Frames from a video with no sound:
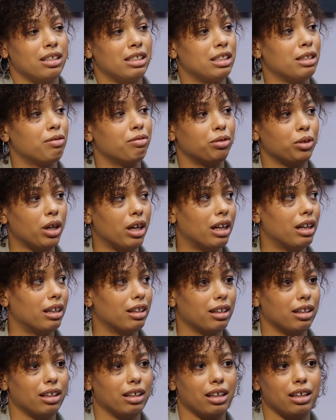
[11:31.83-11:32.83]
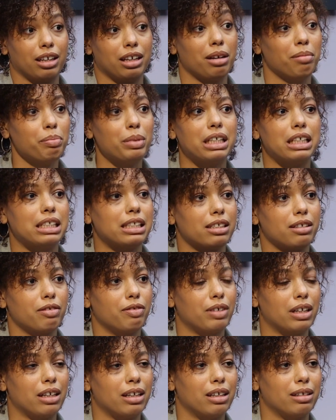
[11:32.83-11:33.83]
defraud companies
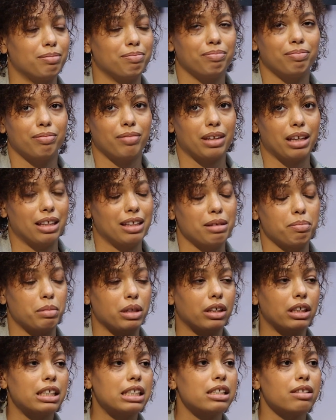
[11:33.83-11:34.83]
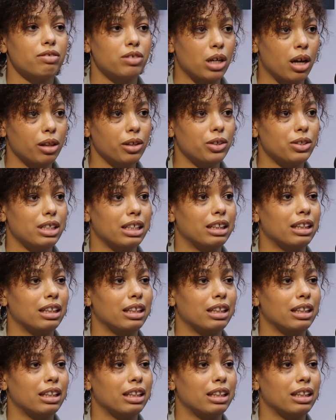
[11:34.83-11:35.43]
of, I think, millions of dollars.